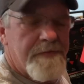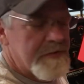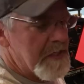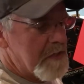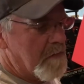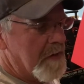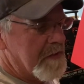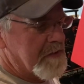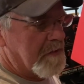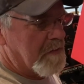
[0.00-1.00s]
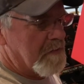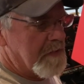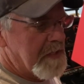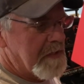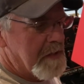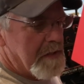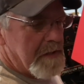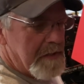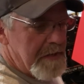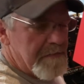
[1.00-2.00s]
say you want it to only
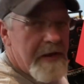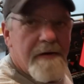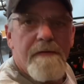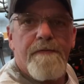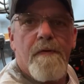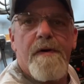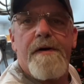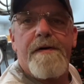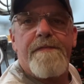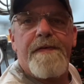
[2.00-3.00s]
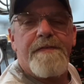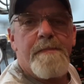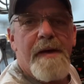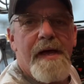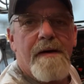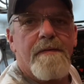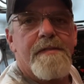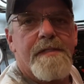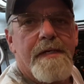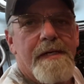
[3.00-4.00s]
hit at 450
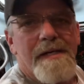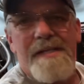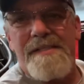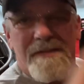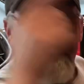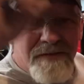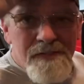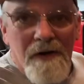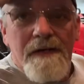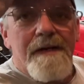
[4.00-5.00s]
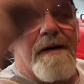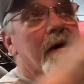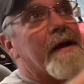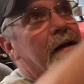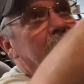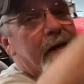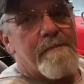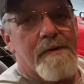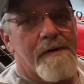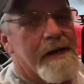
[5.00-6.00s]
pounds, it's a little dark in here. I got a
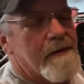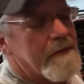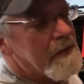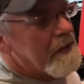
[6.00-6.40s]
light burned out.